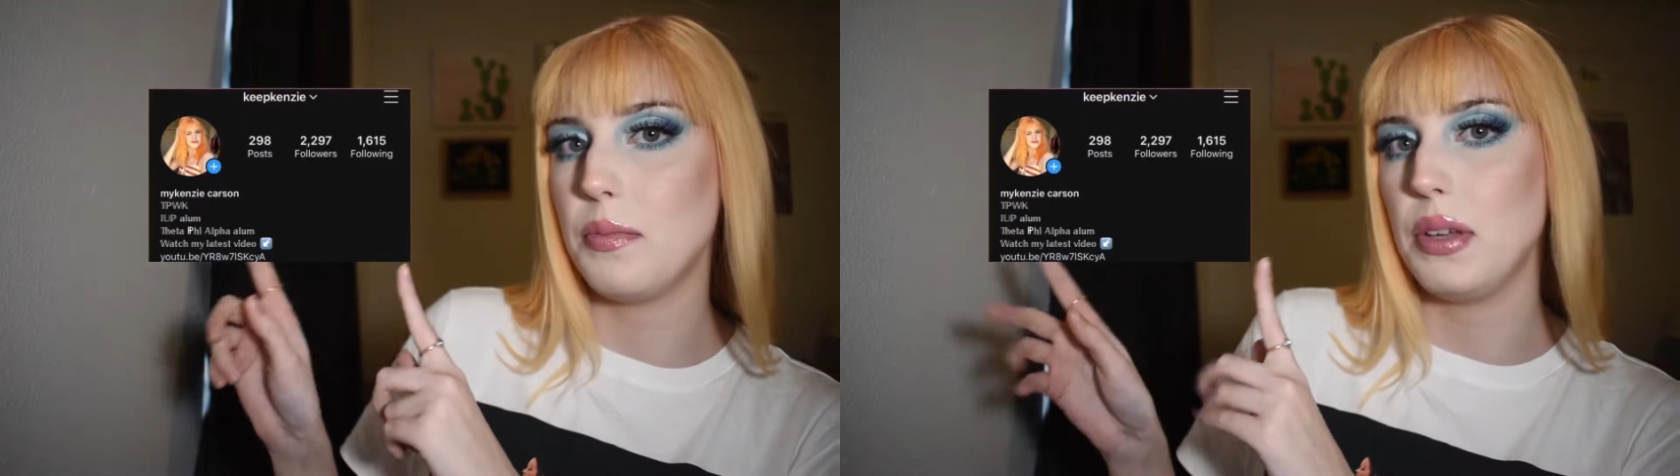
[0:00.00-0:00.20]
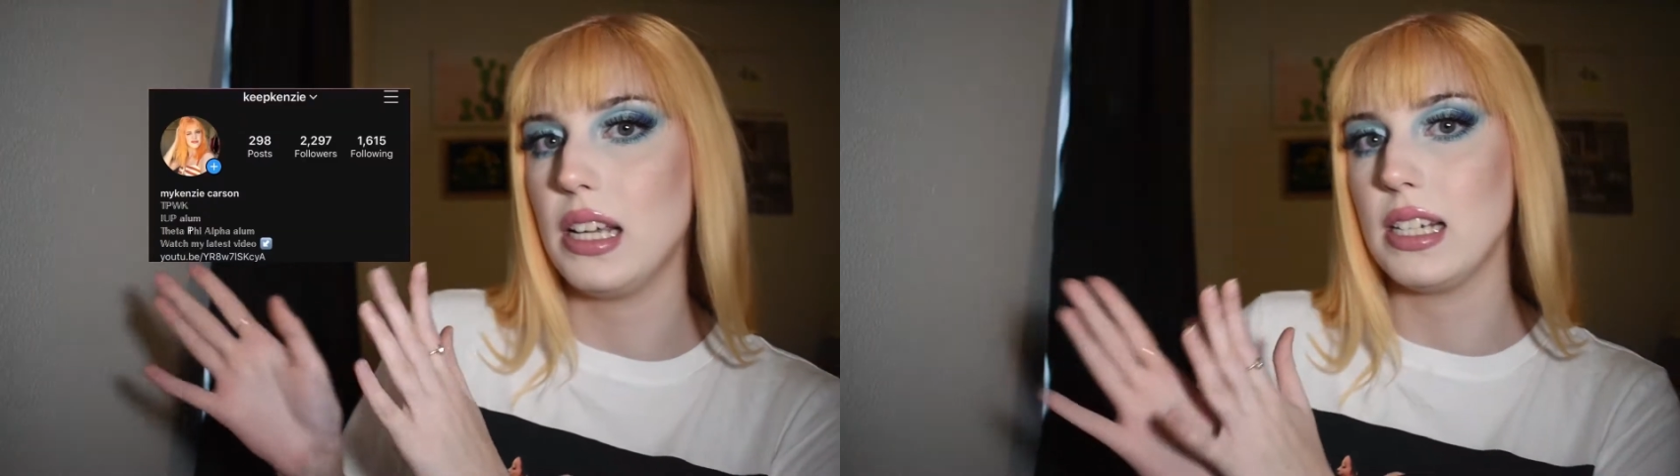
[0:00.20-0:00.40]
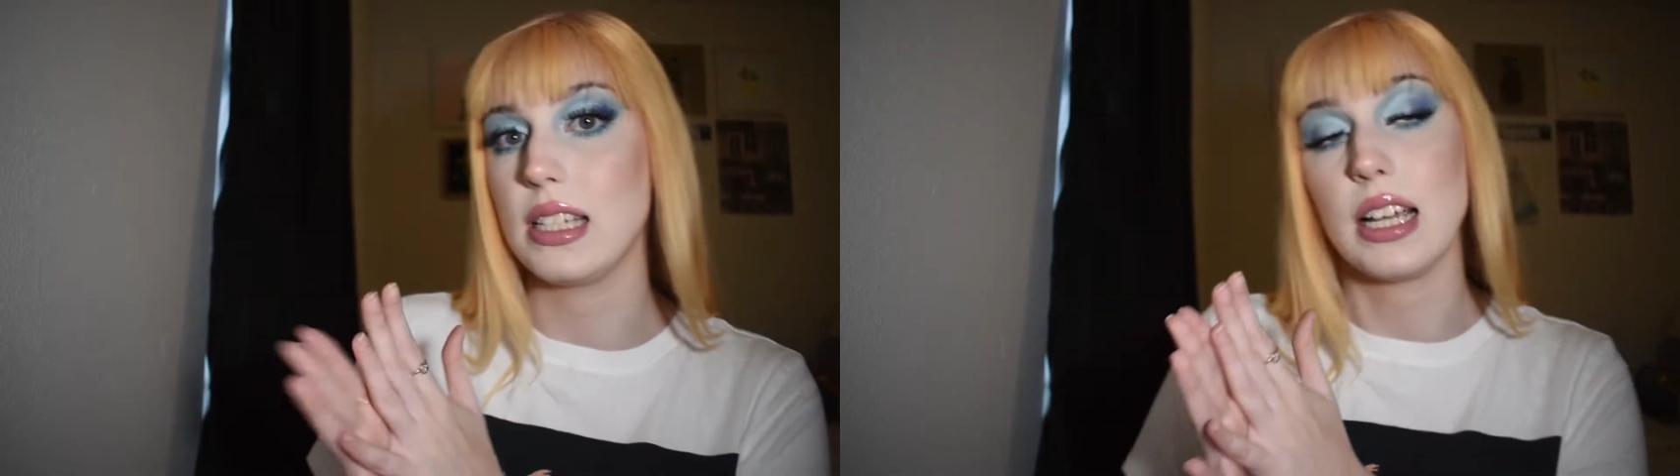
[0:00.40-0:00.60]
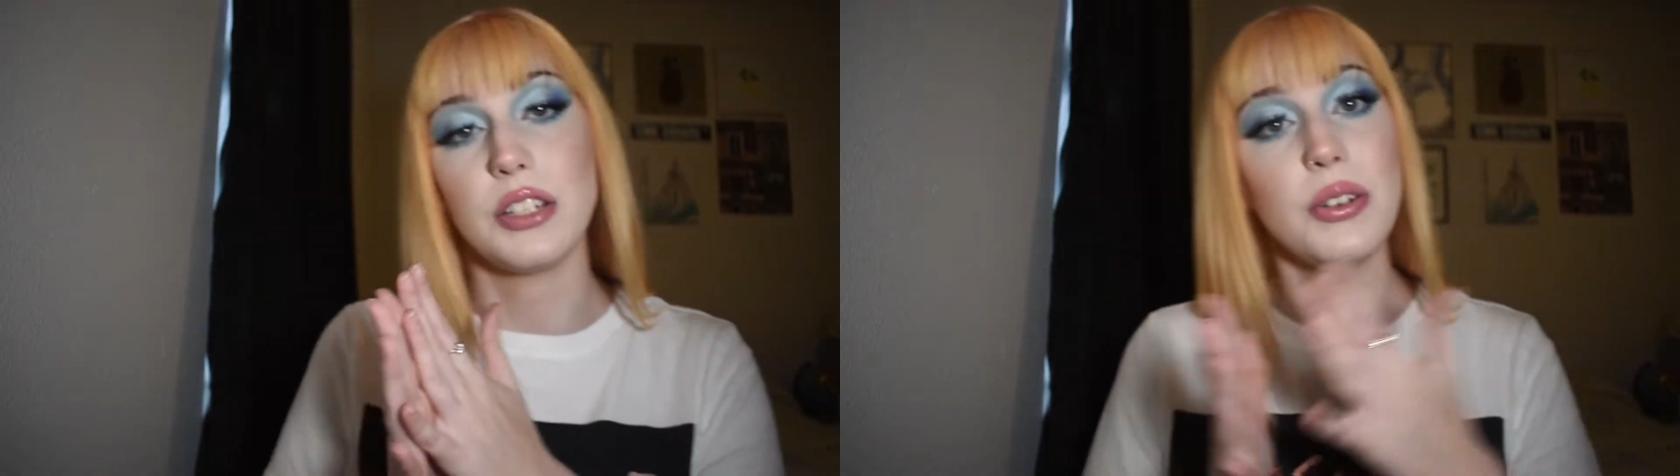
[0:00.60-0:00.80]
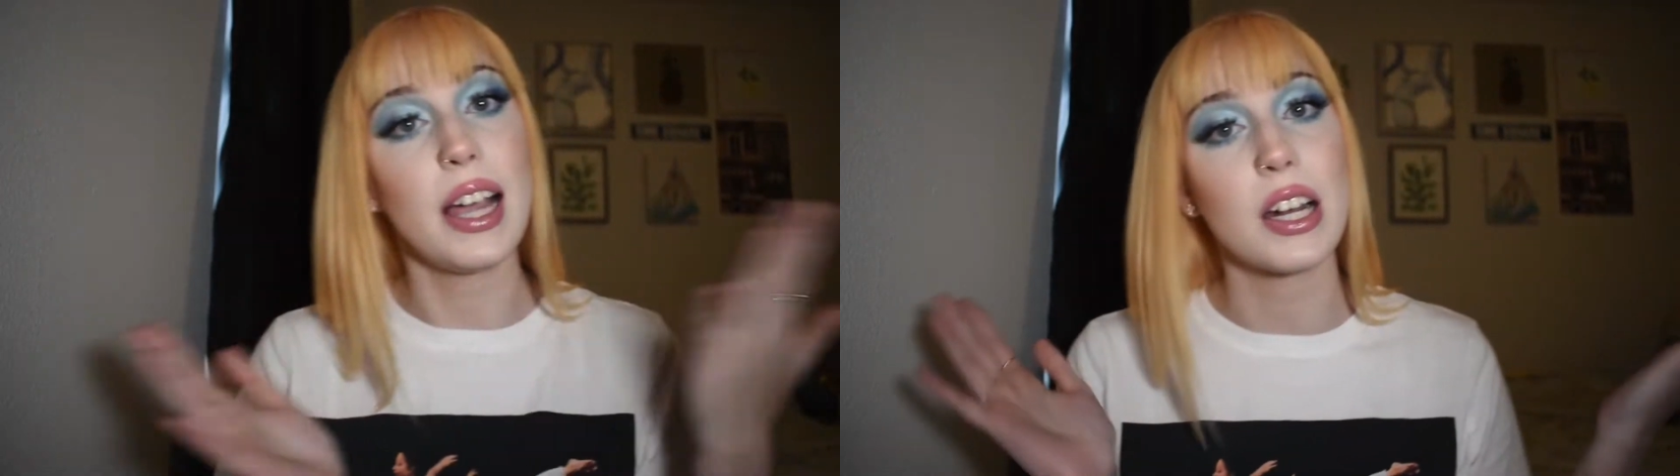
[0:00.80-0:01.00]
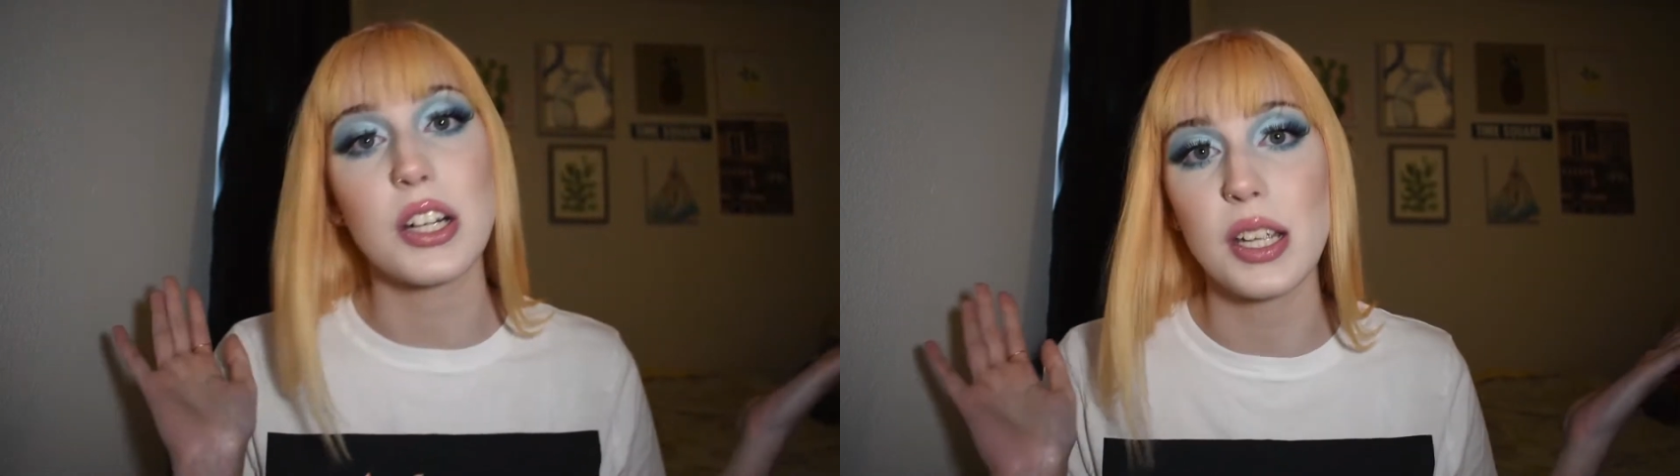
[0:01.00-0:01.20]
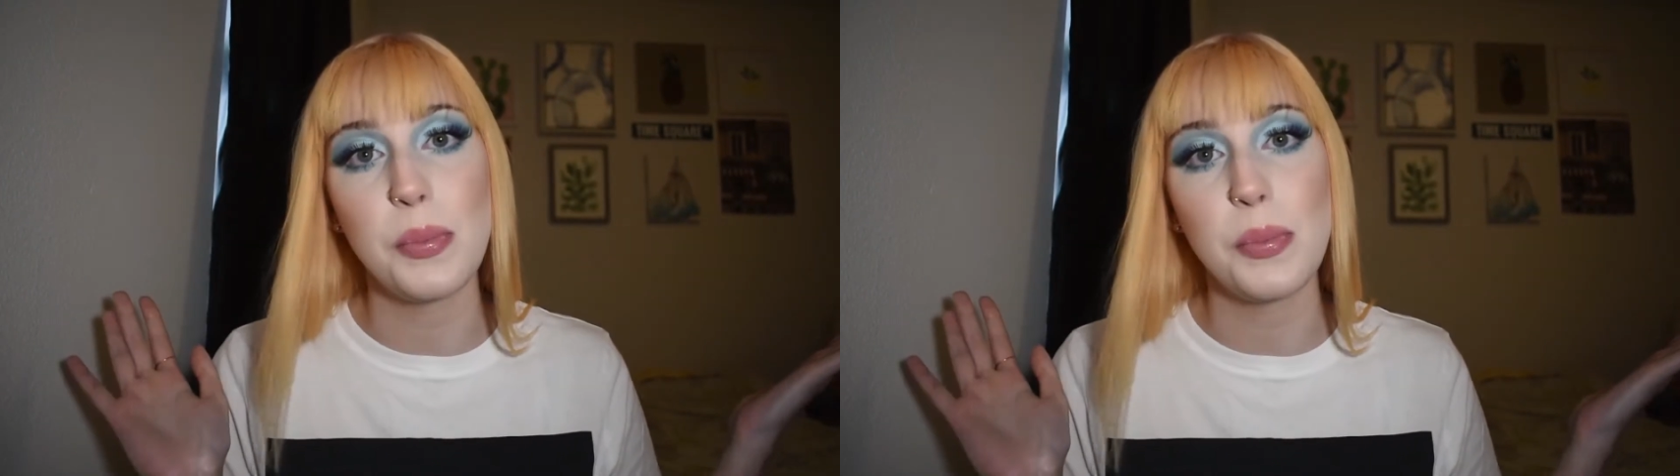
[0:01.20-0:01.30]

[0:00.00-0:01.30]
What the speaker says: because I do actually